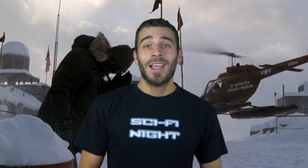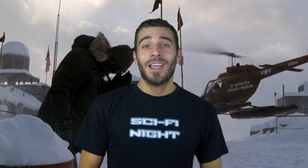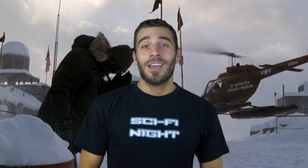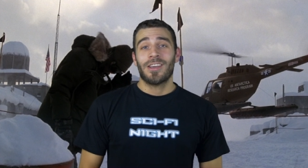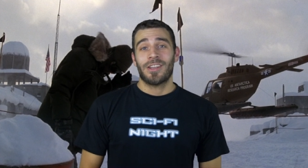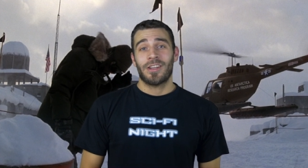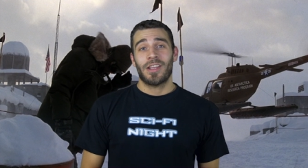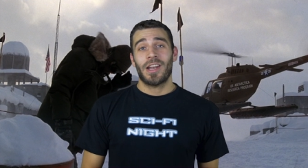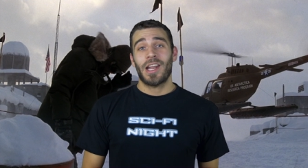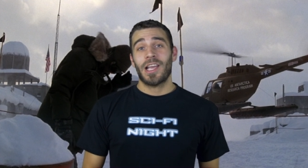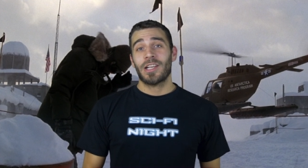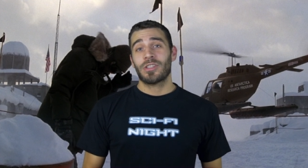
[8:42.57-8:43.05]

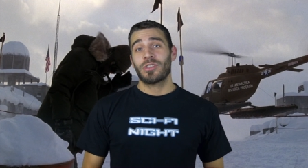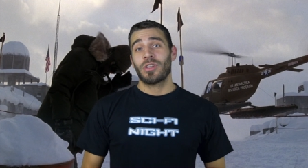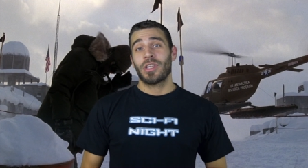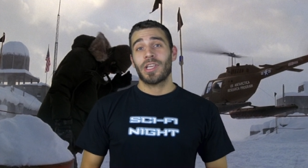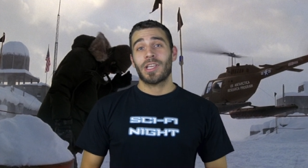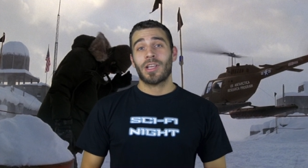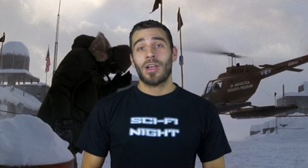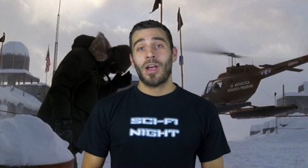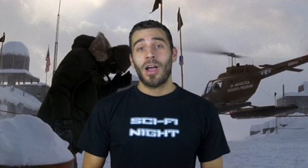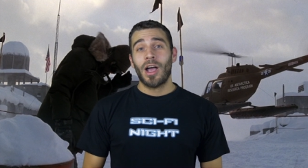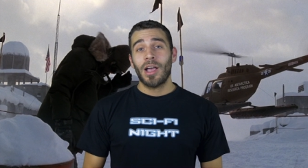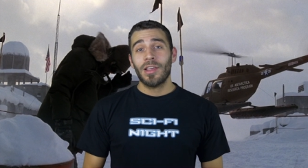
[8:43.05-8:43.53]
and that actually
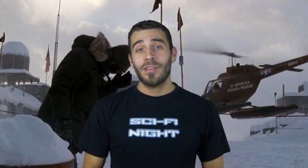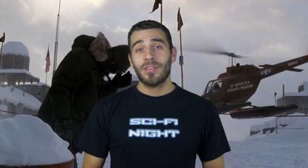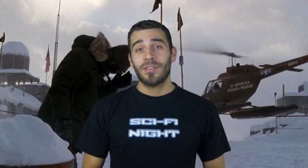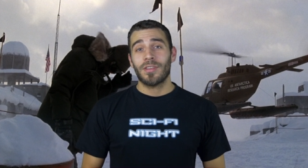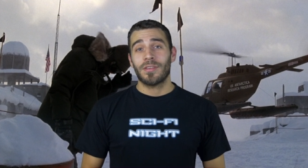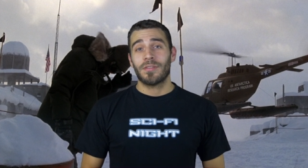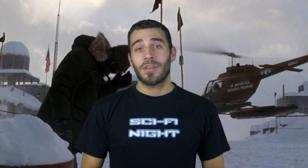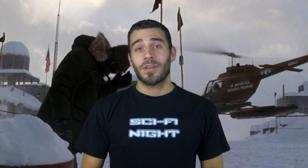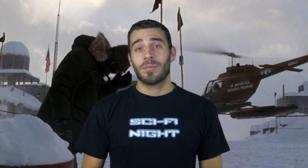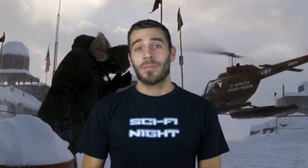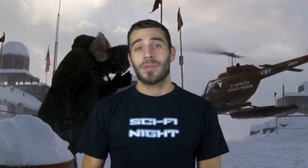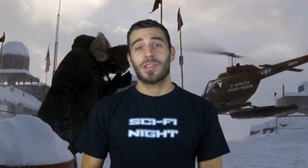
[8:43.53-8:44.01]

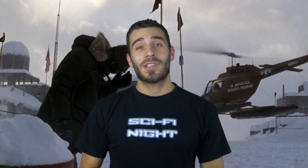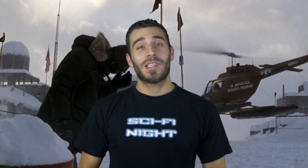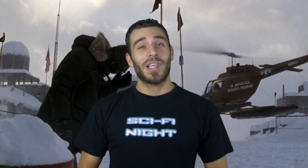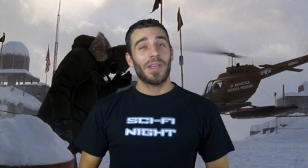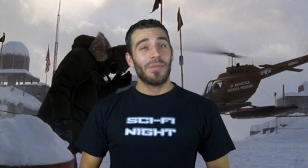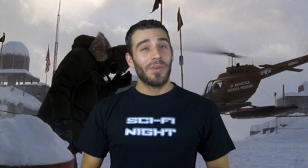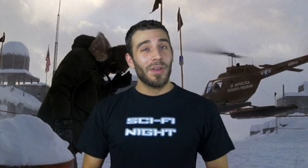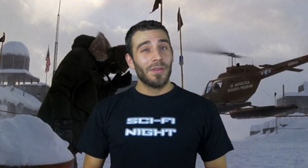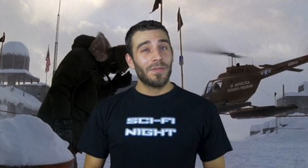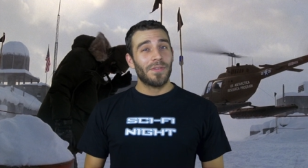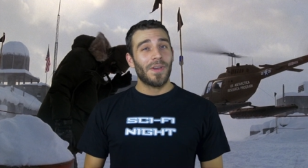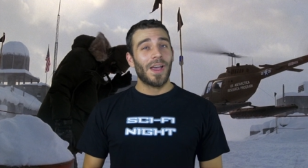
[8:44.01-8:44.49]
costed them
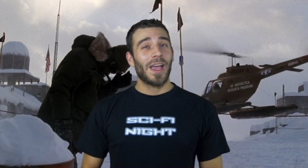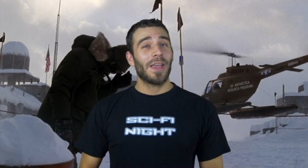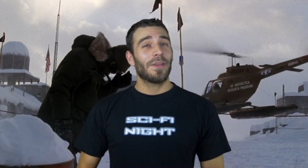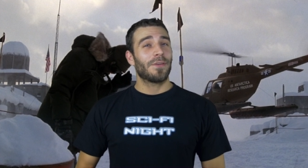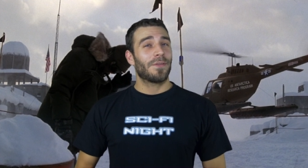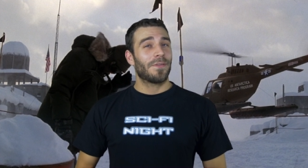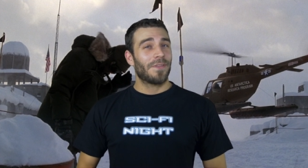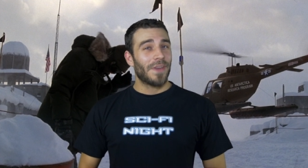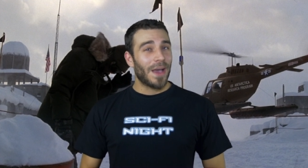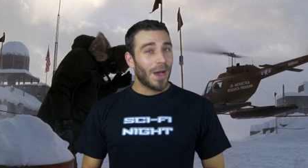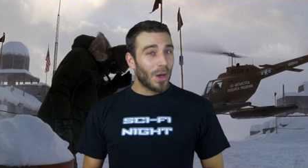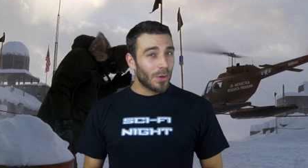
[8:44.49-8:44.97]

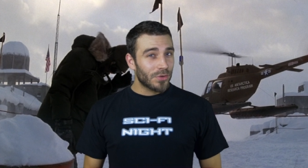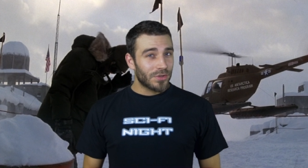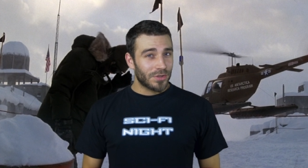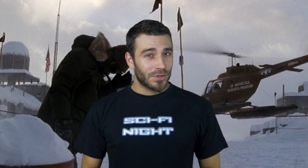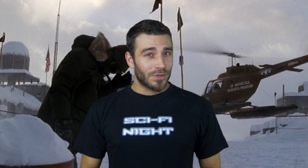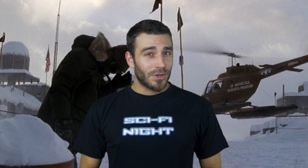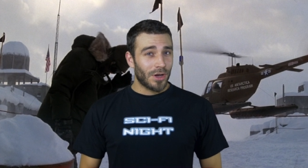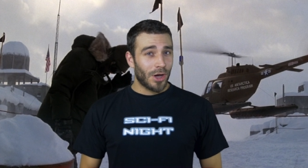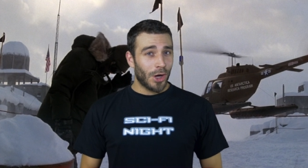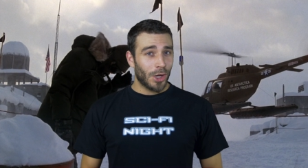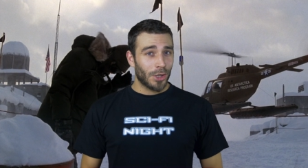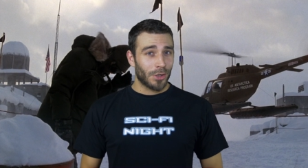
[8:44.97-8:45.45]

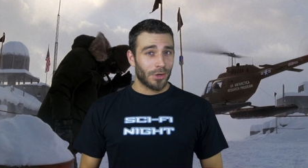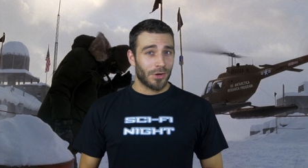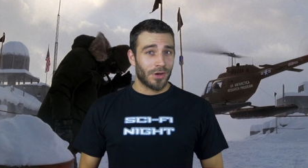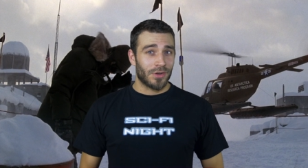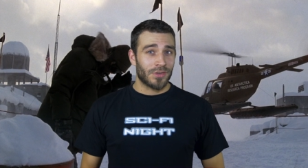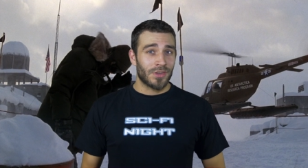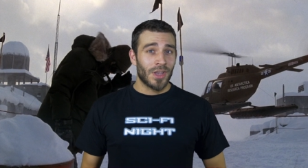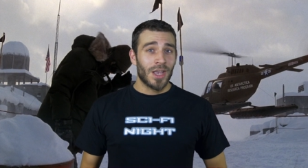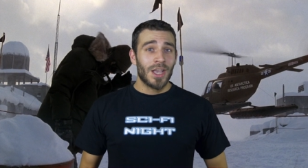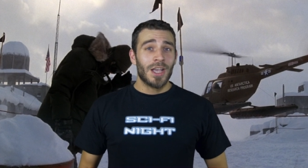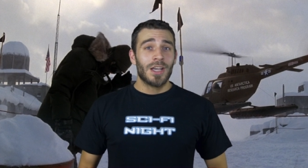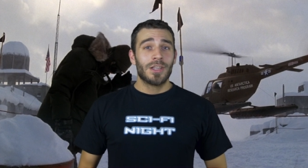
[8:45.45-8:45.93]

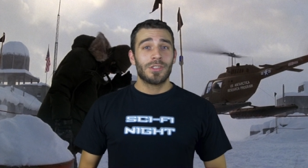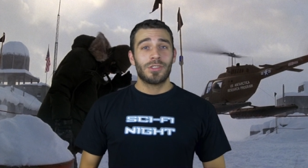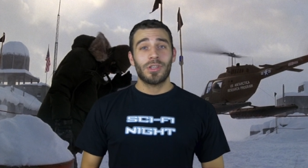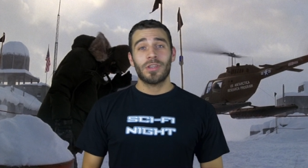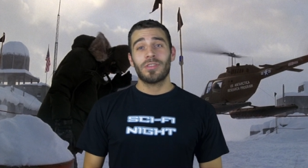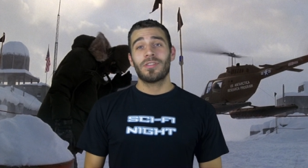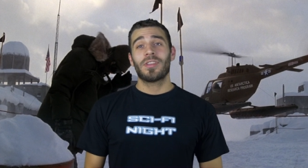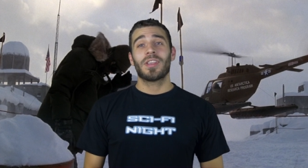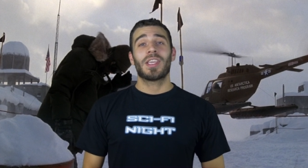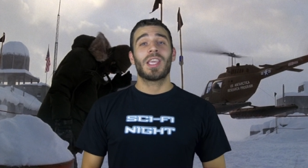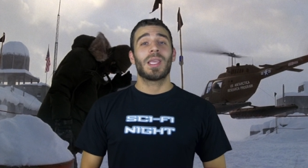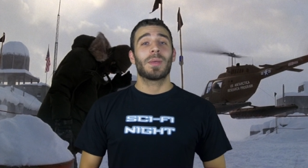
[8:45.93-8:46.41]
$75,000
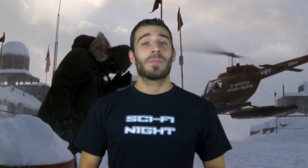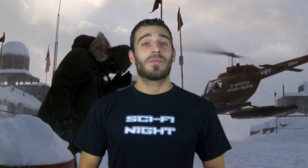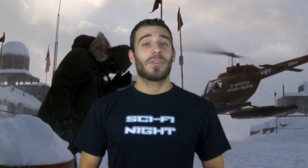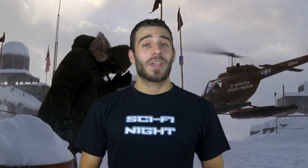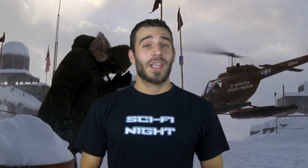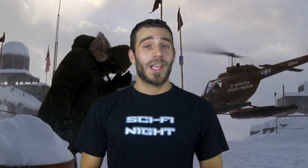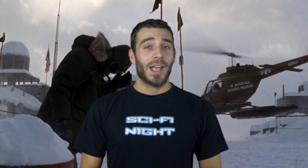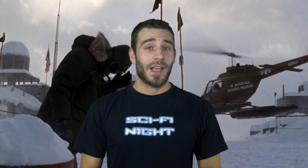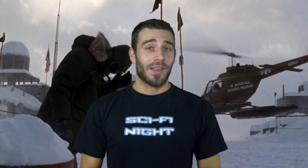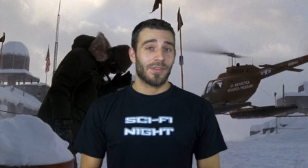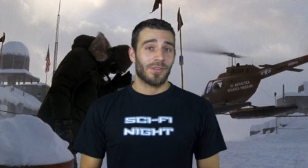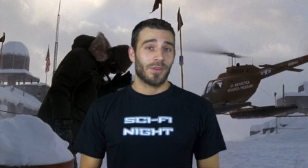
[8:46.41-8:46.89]
just to keep the
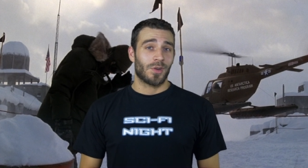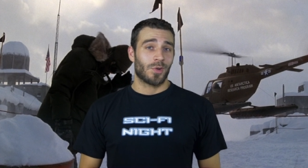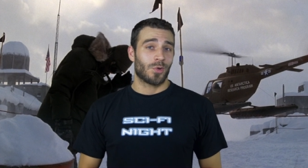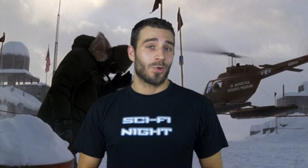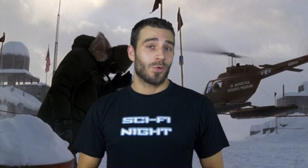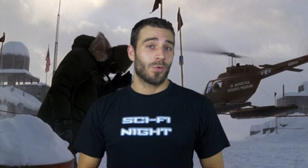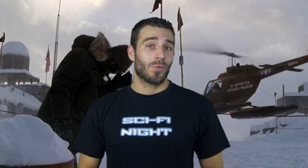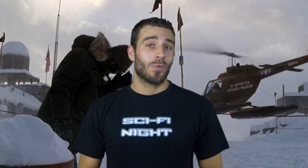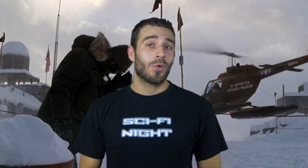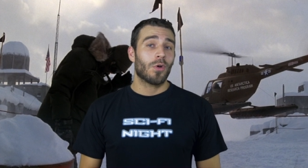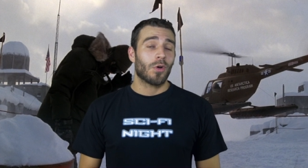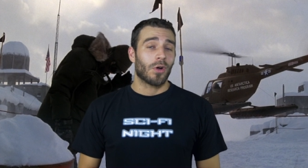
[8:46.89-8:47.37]
cast and crew
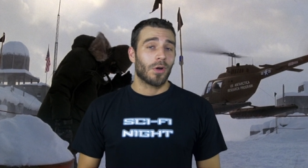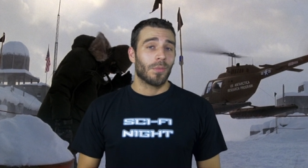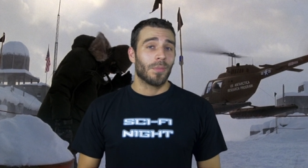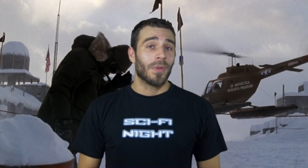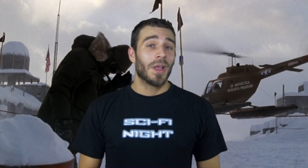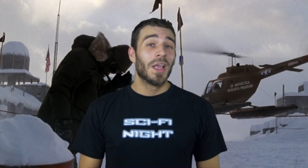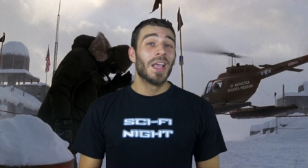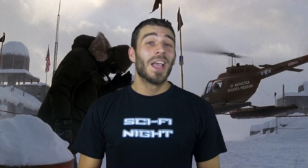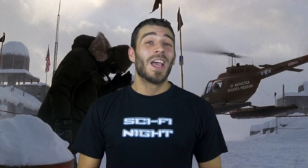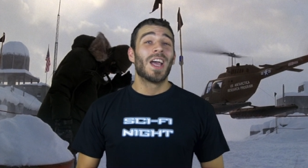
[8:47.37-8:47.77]
warm.